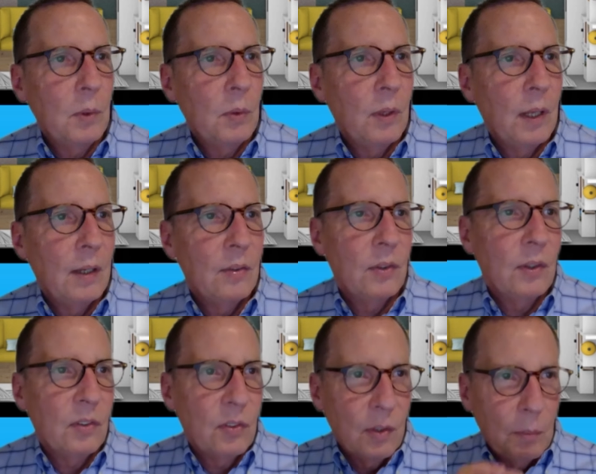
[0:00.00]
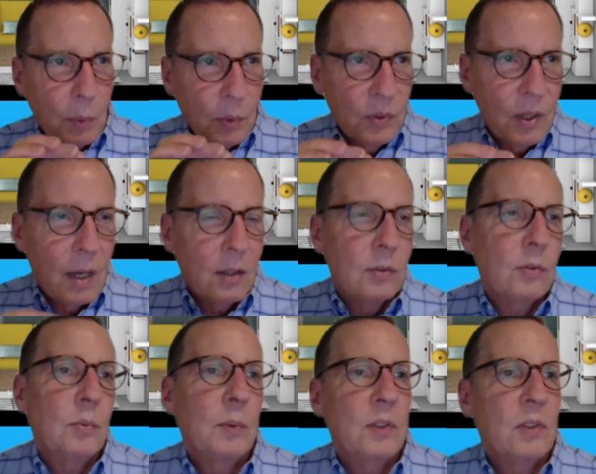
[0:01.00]
utilizing simple toggle
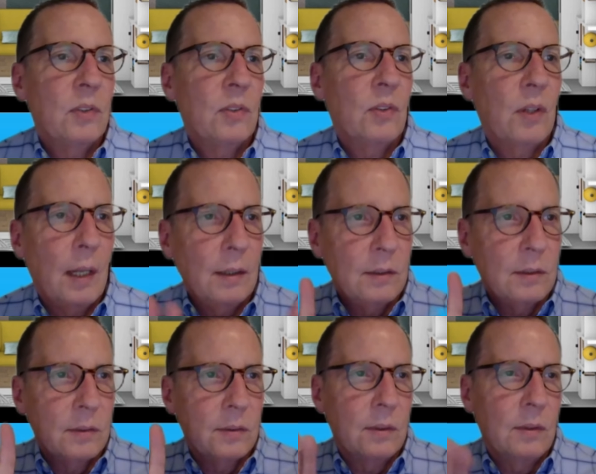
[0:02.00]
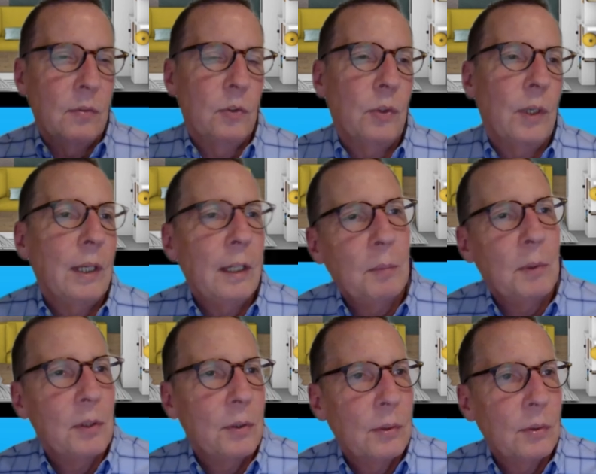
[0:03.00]
switches, lots of training
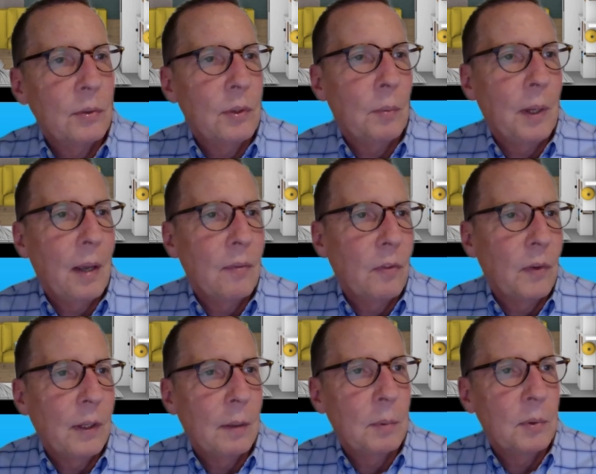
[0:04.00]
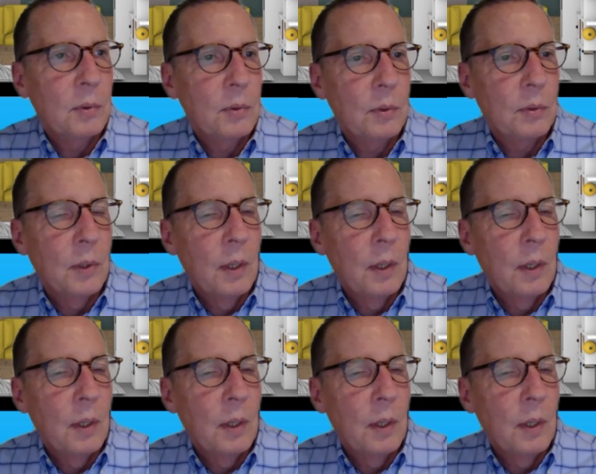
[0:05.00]
materials that we have available to you.